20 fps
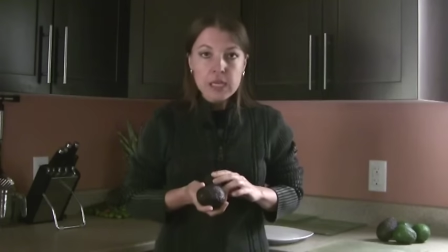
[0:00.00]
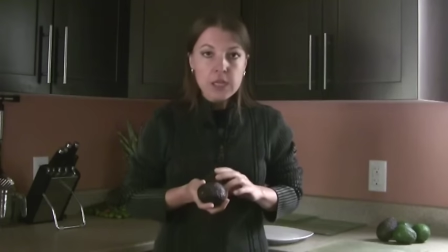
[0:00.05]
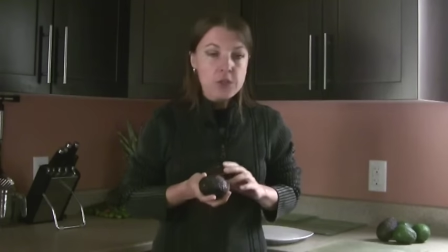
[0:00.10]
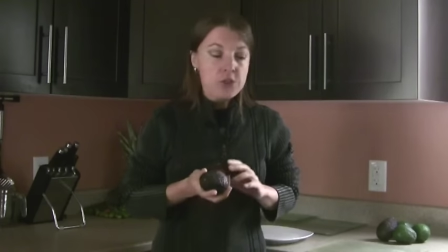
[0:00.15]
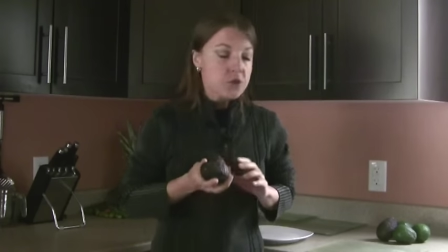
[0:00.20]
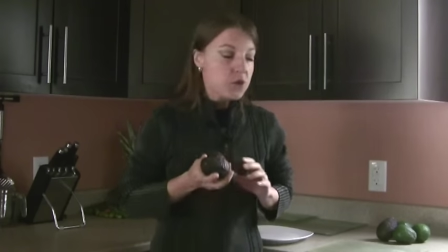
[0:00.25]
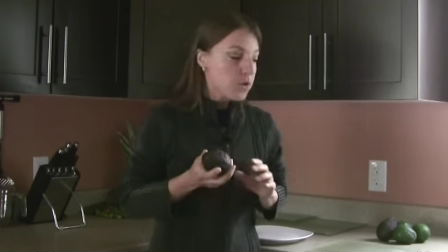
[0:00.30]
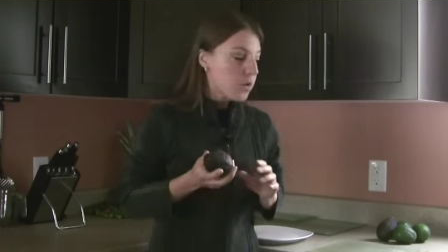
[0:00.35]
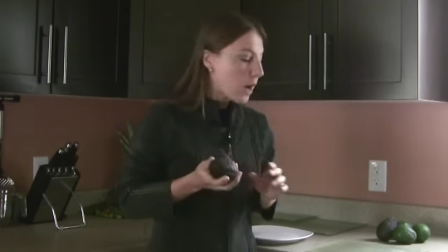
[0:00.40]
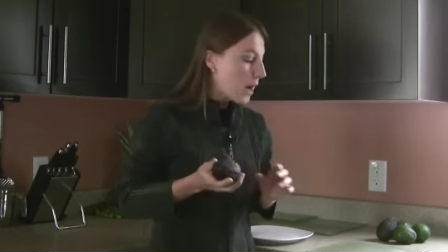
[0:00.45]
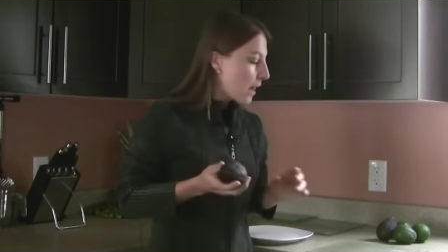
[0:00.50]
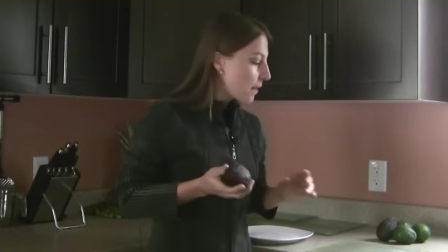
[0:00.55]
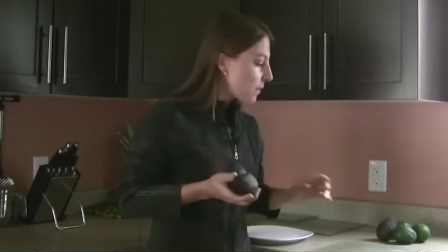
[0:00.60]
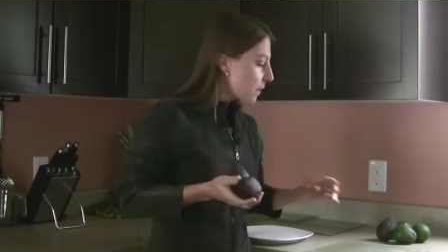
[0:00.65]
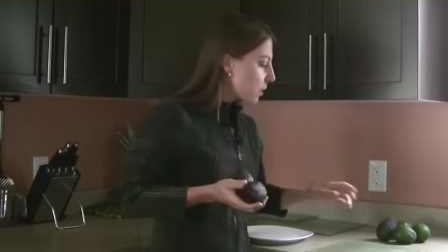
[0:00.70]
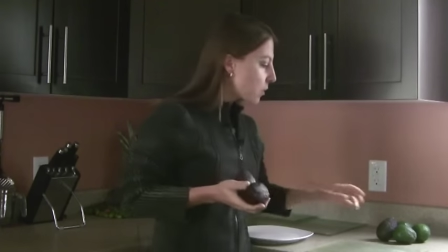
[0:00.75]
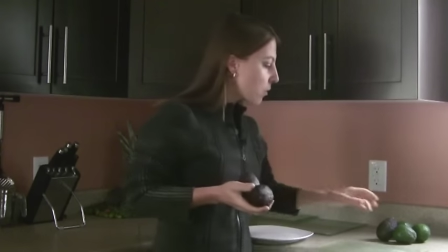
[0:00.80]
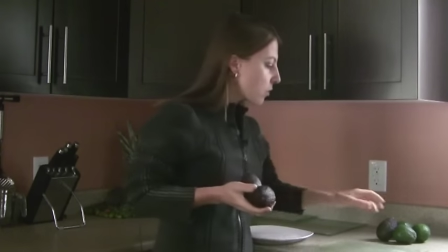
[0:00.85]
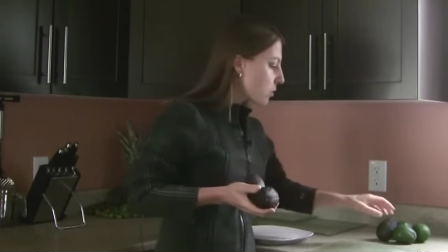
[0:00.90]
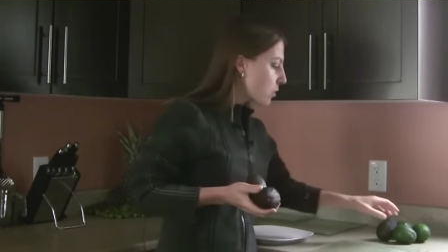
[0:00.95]
So at
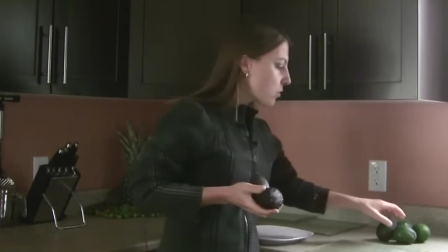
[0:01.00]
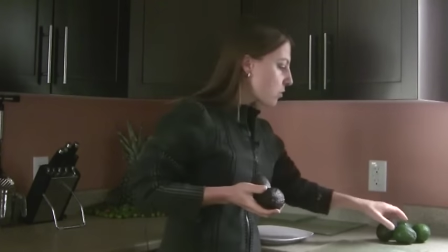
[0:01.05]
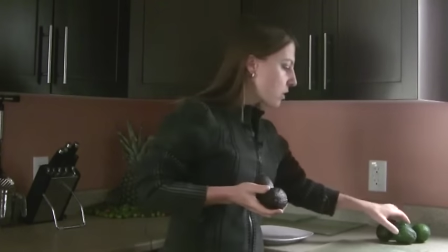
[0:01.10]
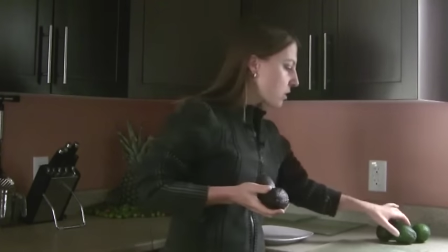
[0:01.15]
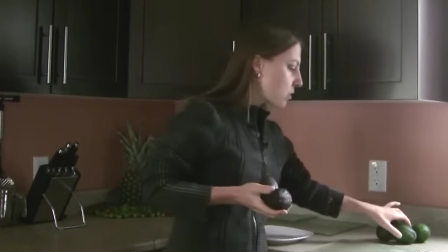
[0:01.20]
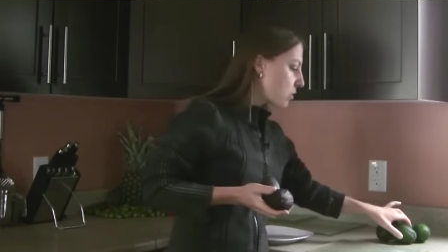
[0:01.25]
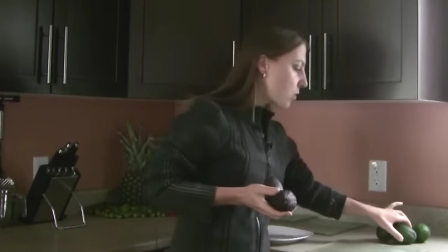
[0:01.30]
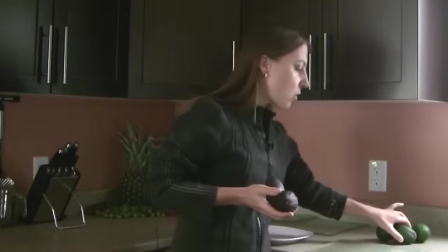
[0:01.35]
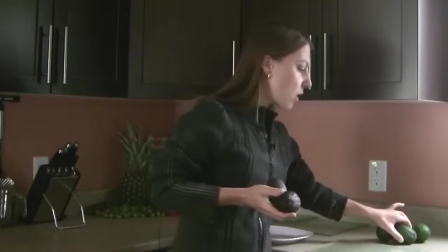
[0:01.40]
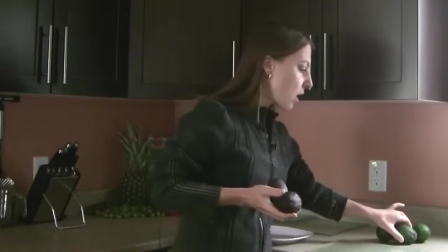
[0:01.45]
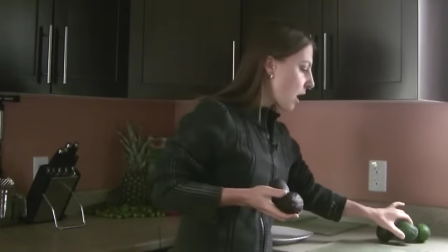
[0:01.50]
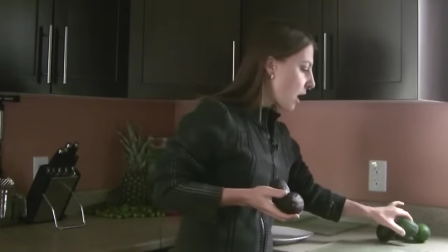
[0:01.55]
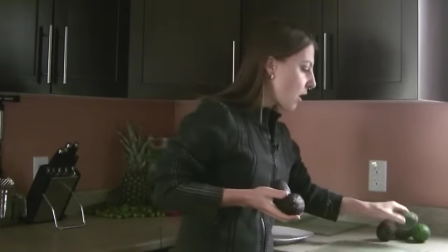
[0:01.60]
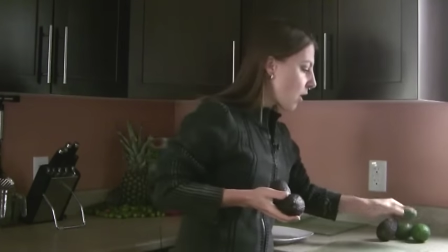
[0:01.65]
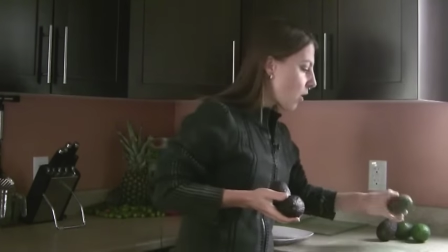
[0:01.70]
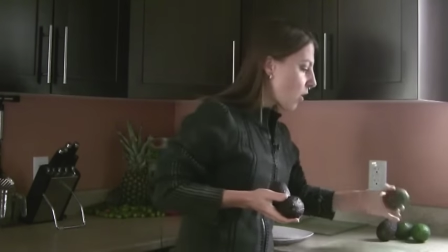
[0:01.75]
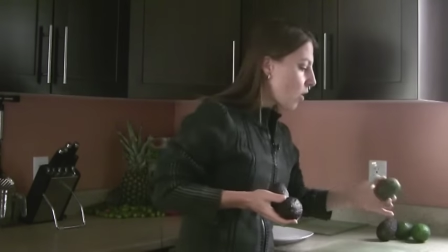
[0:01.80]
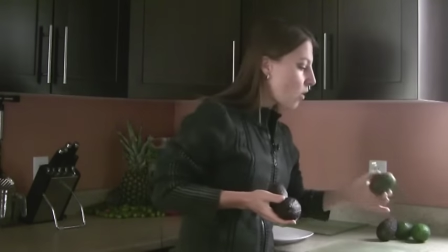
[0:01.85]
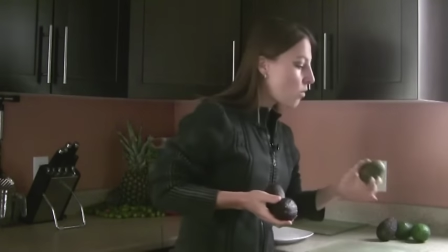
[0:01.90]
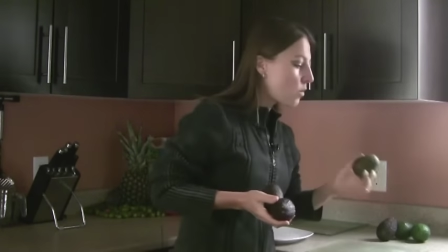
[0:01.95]
the grocery store,
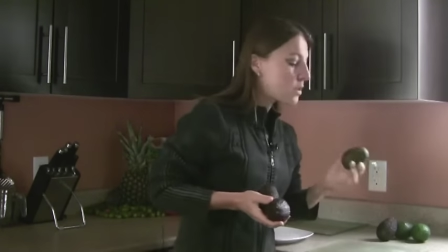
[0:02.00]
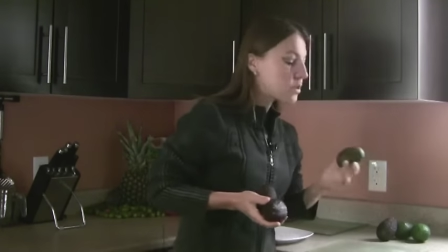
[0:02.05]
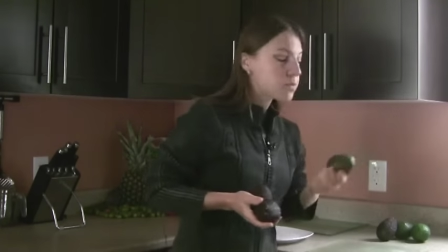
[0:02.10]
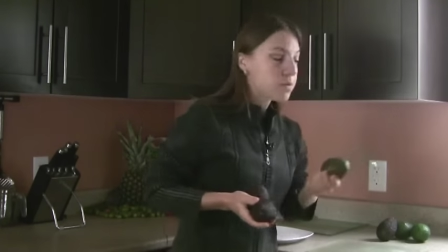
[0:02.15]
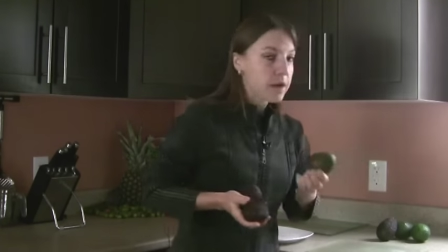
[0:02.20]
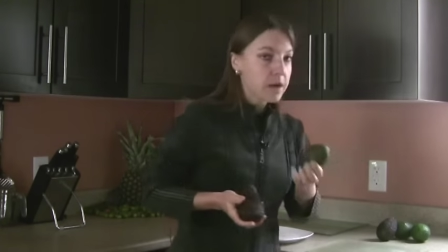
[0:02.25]
I always